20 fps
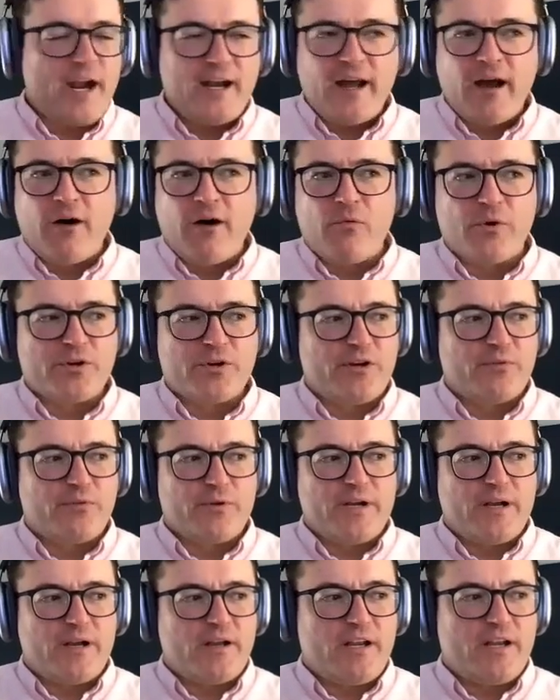now we're doing
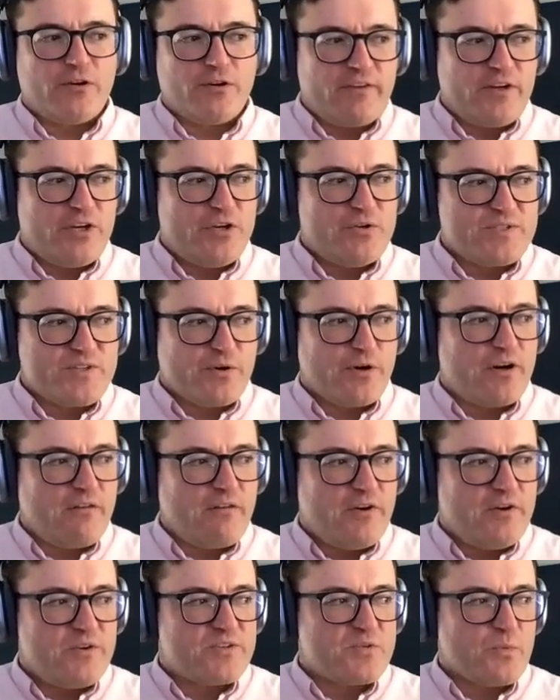user
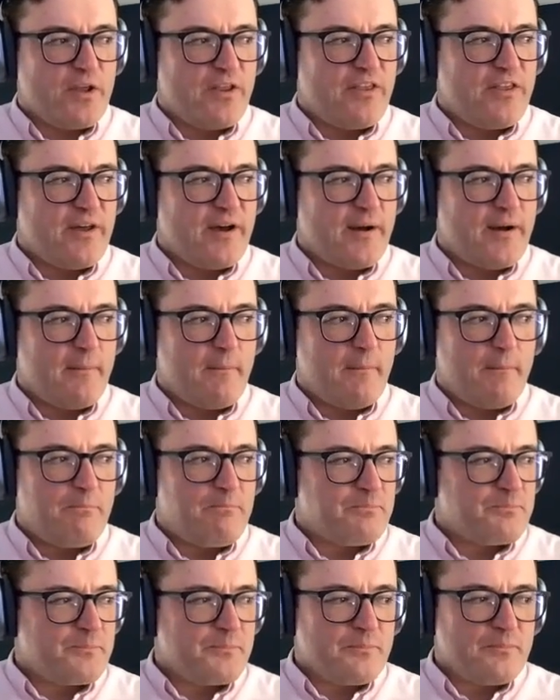interviews with
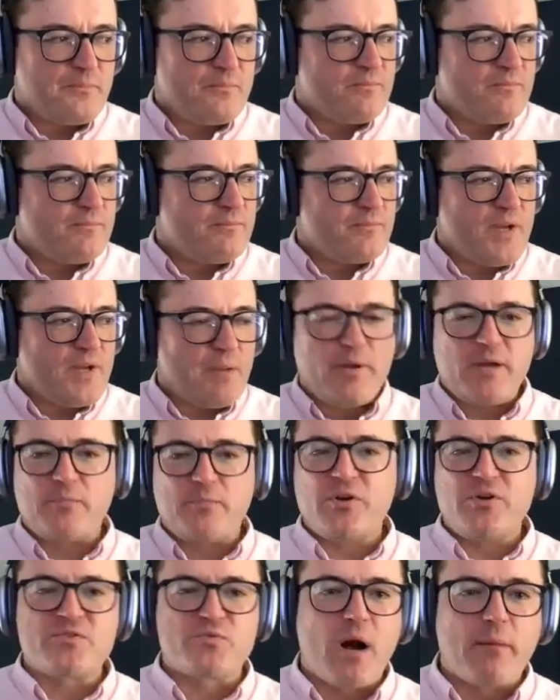
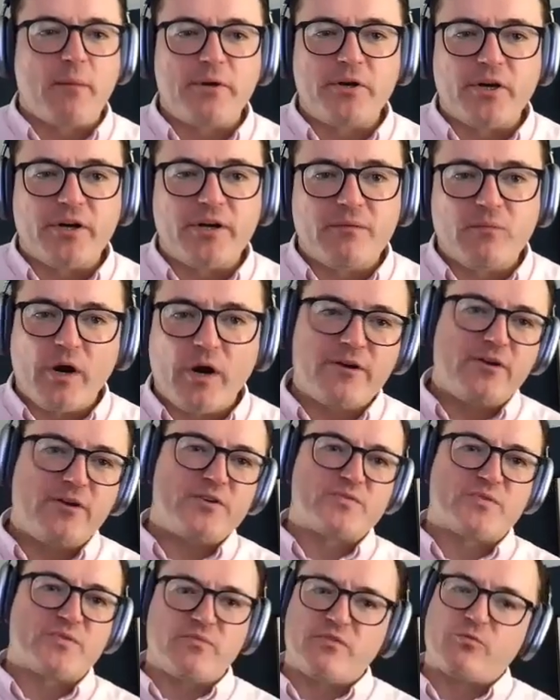people use Robinhood. Why do you
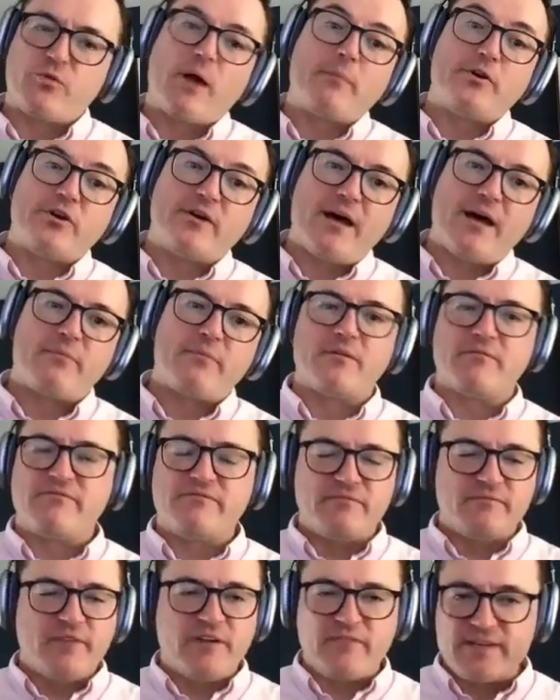use the Robinhood app, the
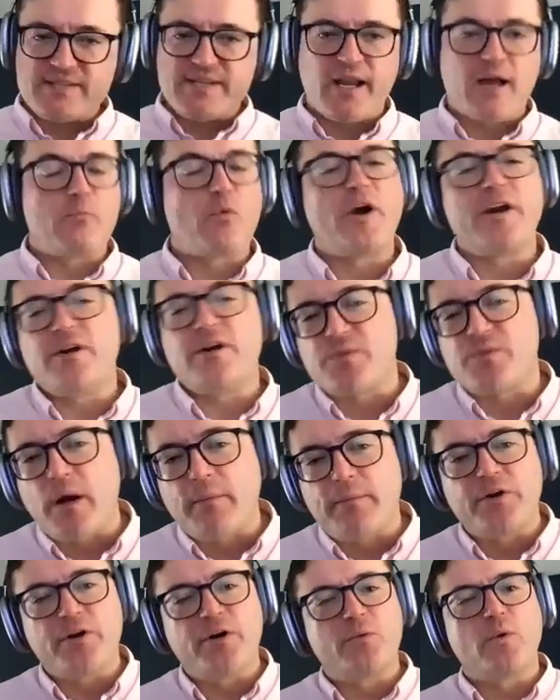investing app? Why do you use
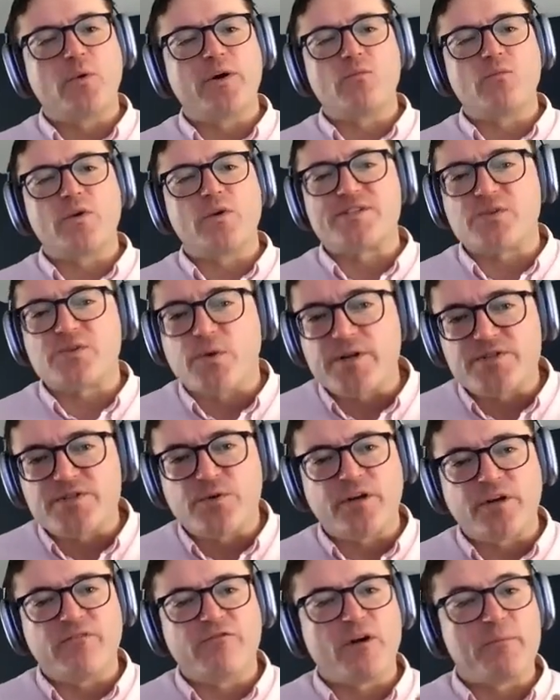Robinhood? What stories are
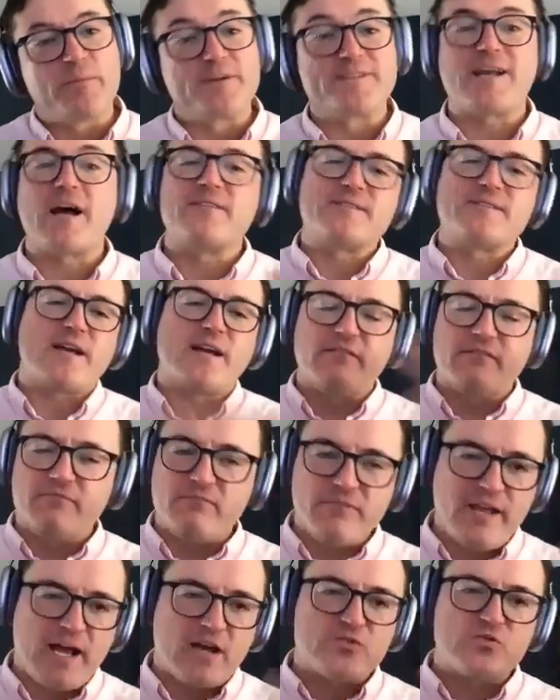you looking for? Just outside of
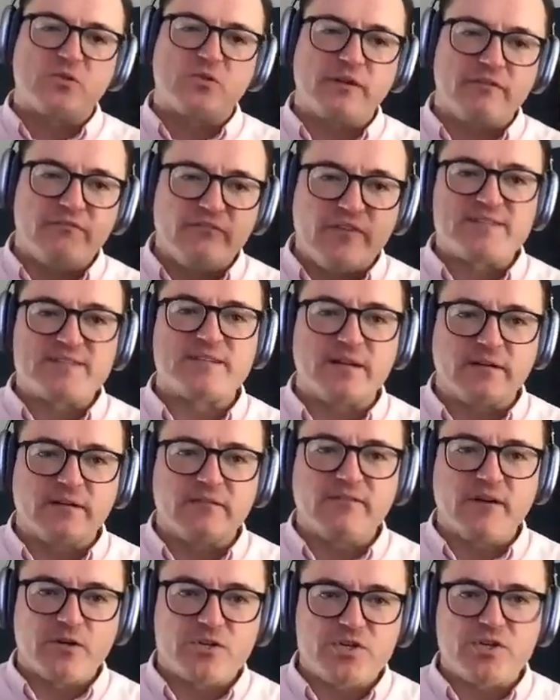the actual investing
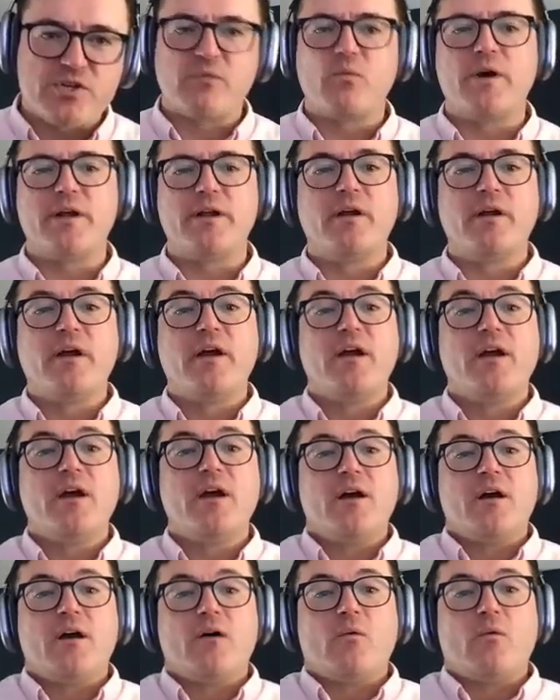function, what
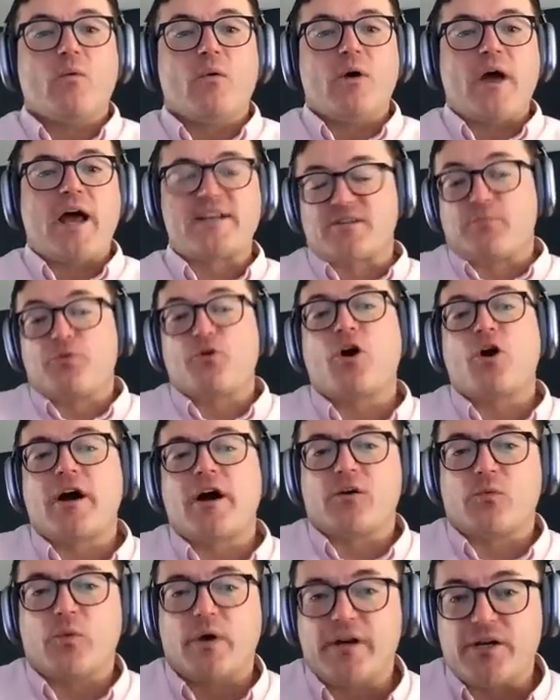as a
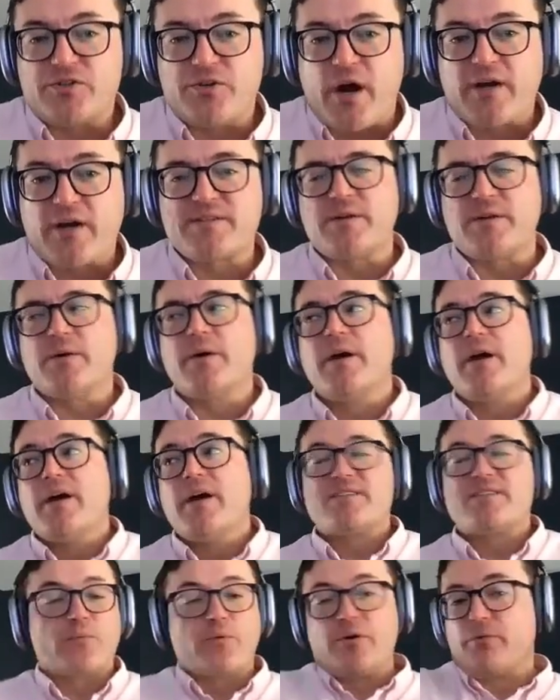product, what attracts you?
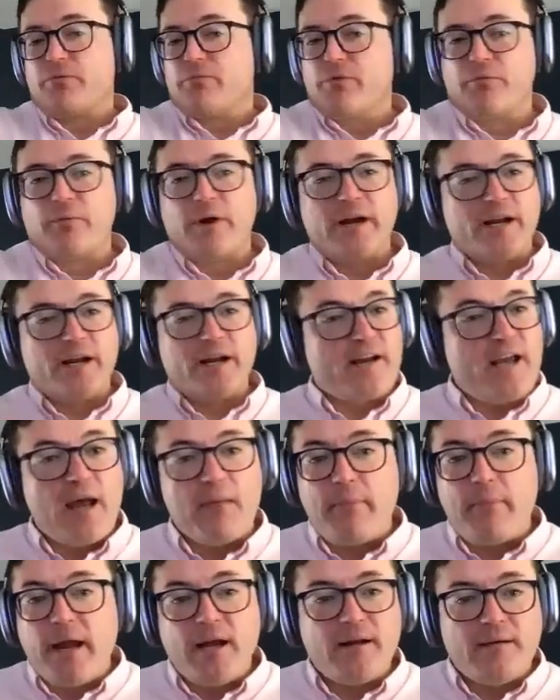So we're running a
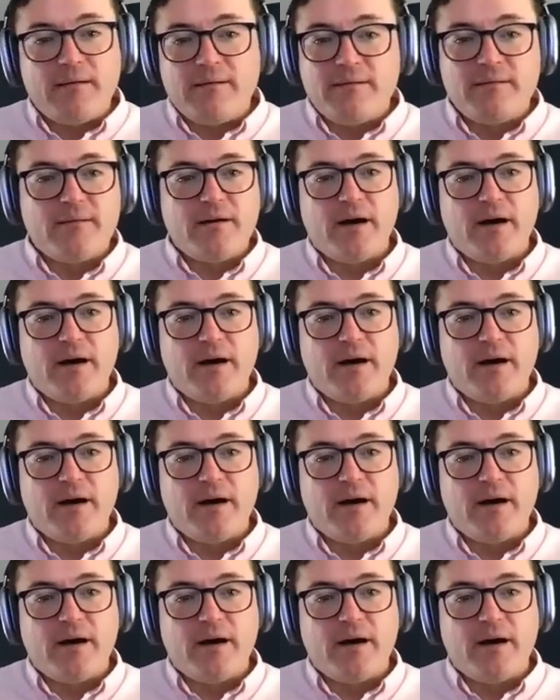campaign